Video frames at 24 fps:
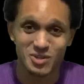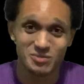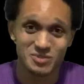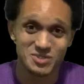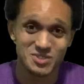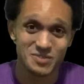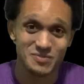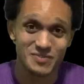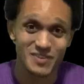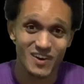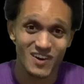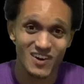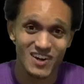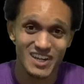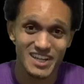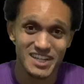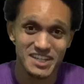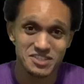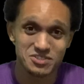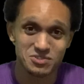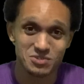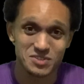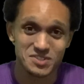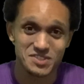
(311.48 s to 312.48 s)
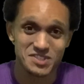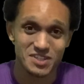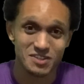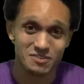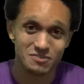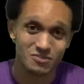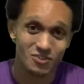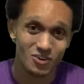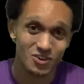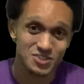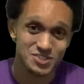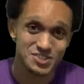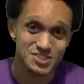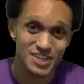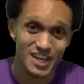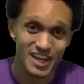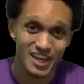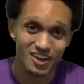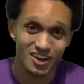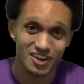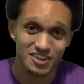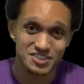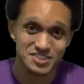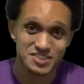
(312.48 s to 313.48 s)
it was a very interesting first day
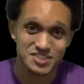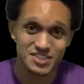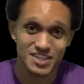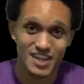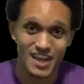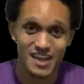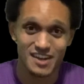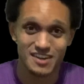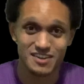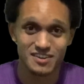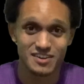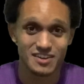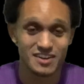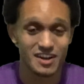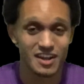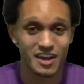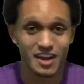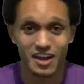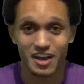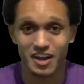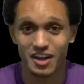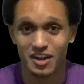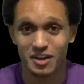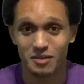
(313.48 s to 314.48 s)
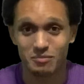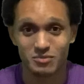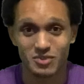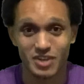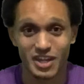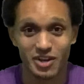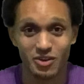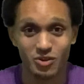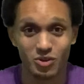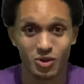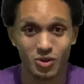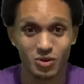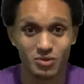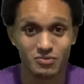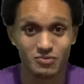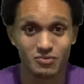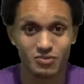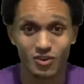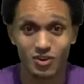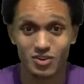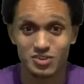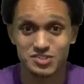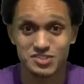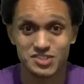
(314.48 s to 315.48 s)
on set, let alone
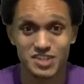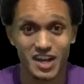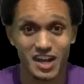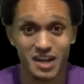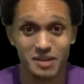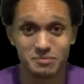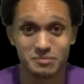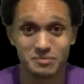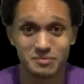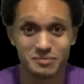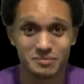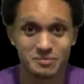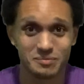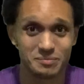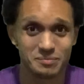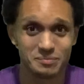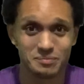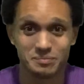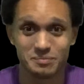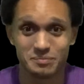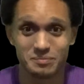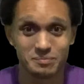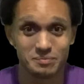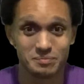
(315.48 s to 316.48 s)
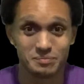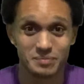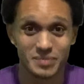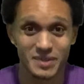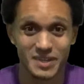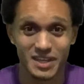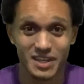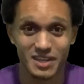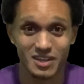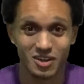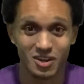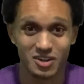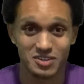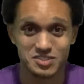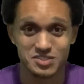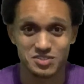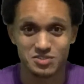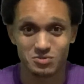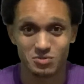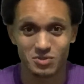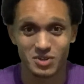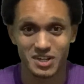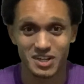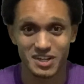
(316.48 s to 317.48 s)
first time being on
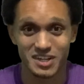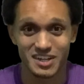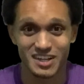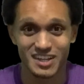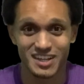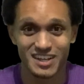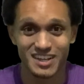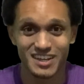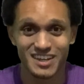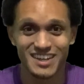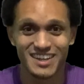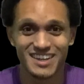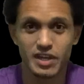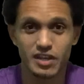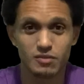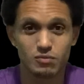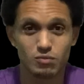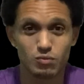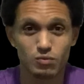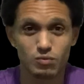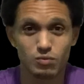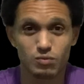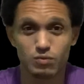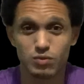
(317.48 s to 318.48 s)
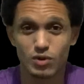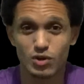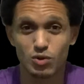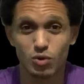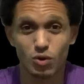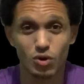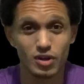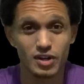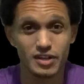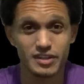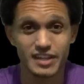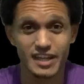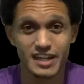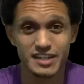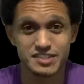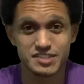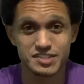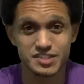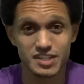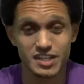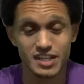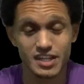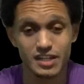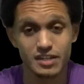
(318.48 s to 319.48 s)
screen. So we had recorded
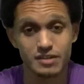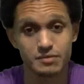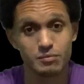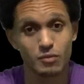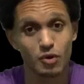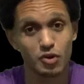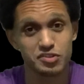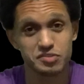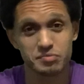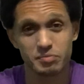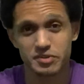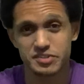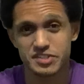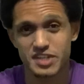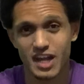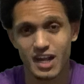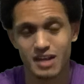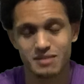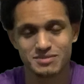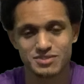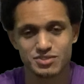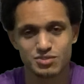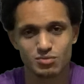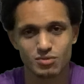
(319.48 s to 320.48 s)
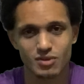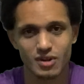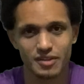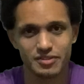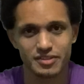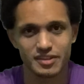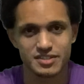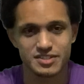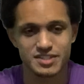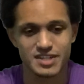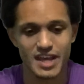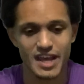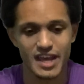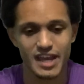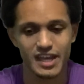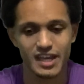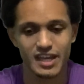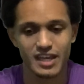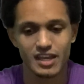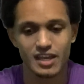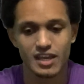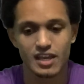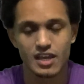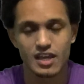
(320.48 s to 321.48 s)
that scene multiple times throughout the
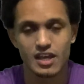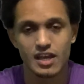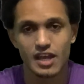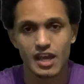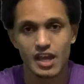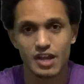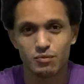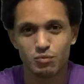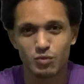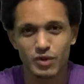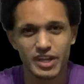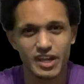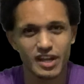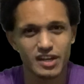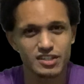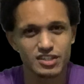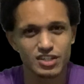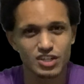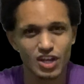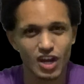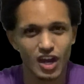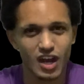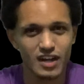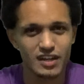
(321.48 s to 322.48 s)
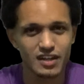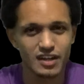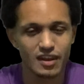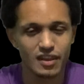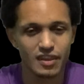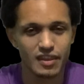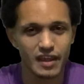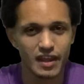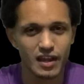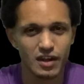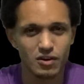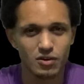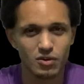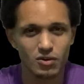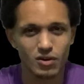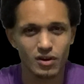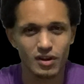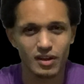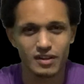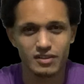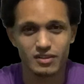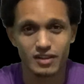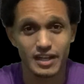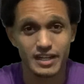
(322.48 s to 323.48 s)
day, and we had gotten
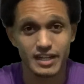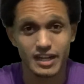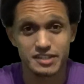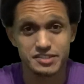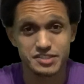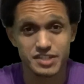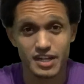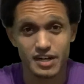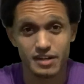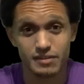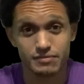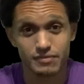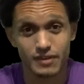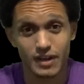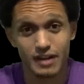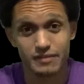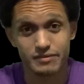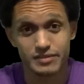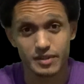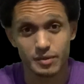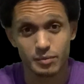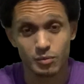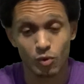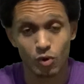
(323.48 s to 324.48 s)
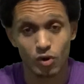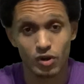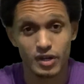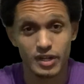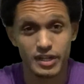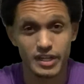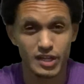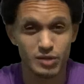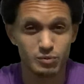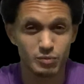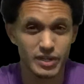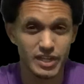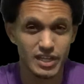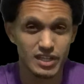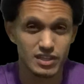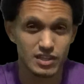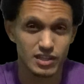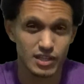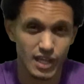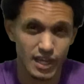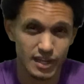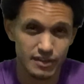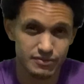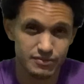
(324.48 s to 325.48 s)
there, like I said, at 5 in the morning, and
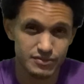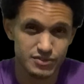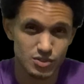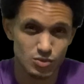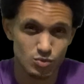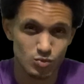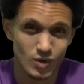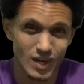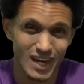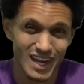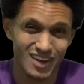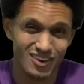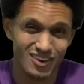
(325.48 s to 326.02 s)
we had left